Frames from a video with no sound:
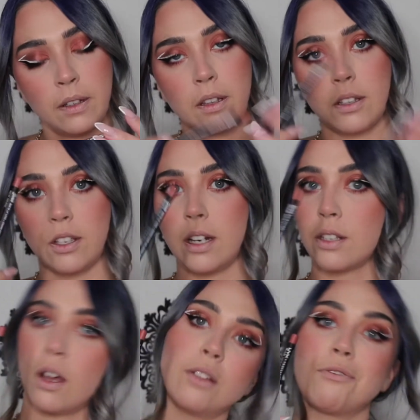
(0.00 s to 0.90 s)
The shade is
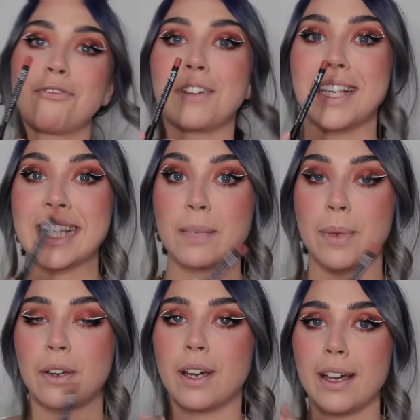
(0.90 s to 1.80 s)
called Free
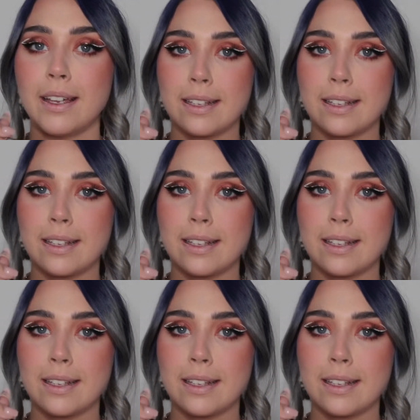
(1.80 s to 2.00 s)
Spirit.